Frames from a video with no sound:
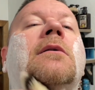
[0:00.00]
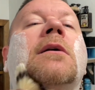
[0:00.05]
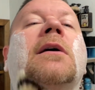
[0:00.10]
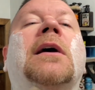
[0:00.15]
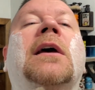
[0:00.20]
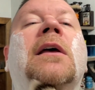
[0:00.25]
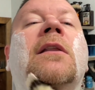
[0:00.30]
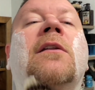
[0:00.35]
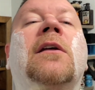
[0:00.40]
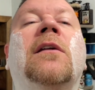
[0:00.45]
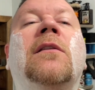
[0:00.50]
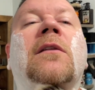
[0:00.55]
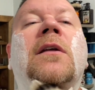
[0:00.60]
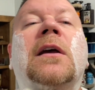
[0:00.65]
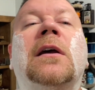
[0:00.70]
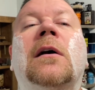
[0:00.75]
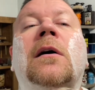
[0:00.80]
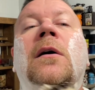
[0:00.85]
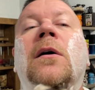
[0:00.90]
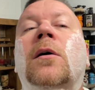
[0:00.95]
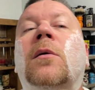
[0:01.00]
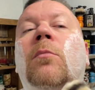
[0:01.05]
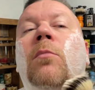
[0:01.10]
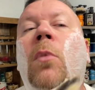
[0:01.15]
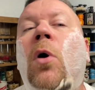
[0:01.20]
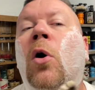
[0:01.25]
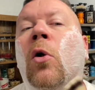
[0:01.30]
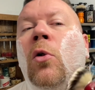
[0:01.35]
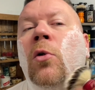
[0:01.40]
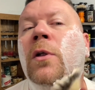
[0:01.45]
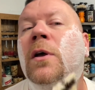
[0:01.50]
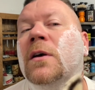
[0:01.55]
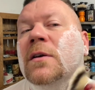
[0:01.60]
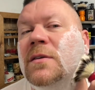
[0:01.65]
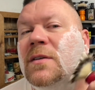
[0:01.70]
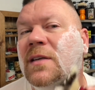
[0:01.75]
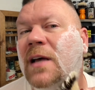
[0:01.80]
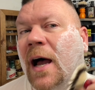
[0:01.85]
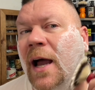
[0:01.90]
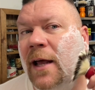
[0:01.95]
and then the mulled
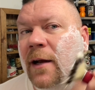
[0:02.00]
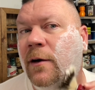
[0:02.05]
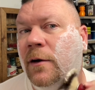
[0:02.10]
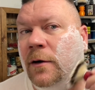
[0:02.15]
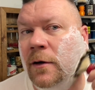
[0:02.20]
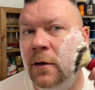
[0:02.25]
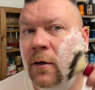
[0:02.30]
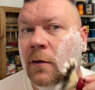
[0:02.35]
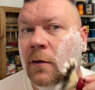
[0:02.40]
cider.